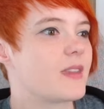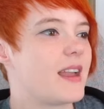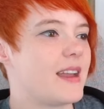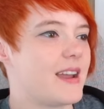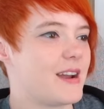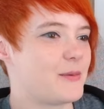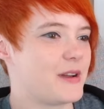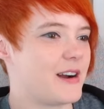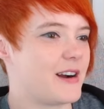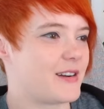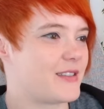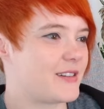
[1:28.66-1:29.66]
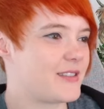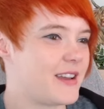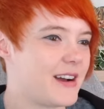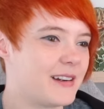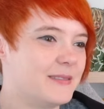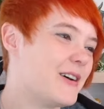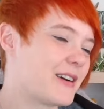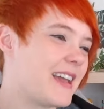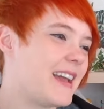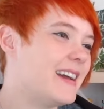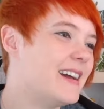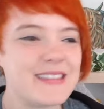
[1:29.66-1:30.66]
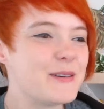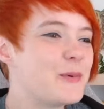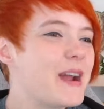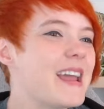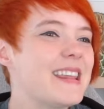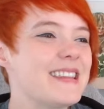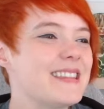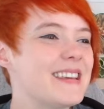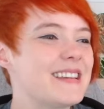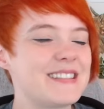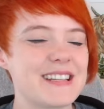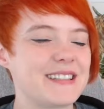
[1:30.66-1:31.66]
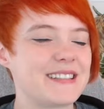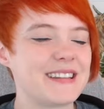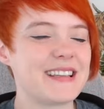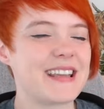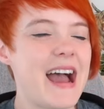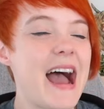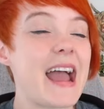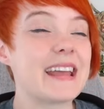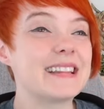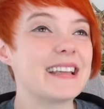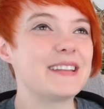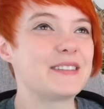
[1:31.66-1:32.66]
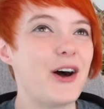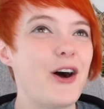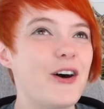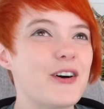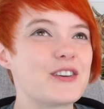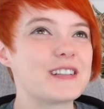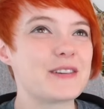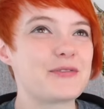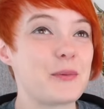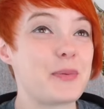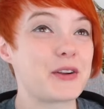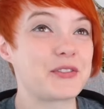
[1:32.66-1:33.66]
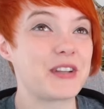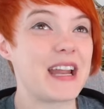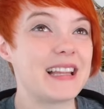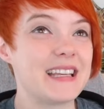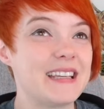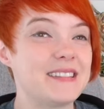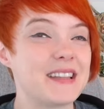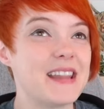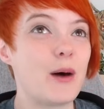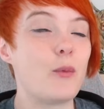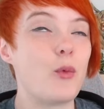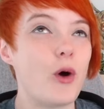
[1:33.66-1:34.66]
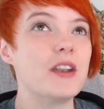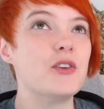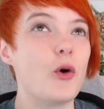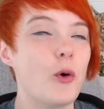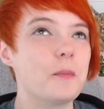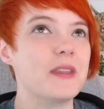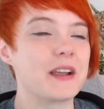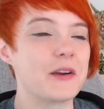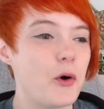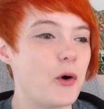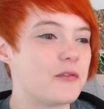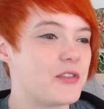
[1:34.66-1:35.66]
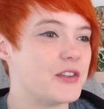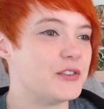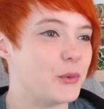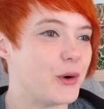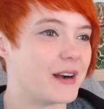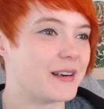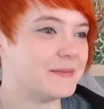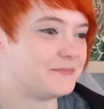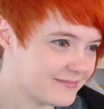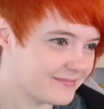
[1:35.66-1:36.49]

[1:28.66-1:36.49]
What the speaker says: Here we are, there they are. Okay, the way that they just like highlights all of their different personalities in that one opening of the door.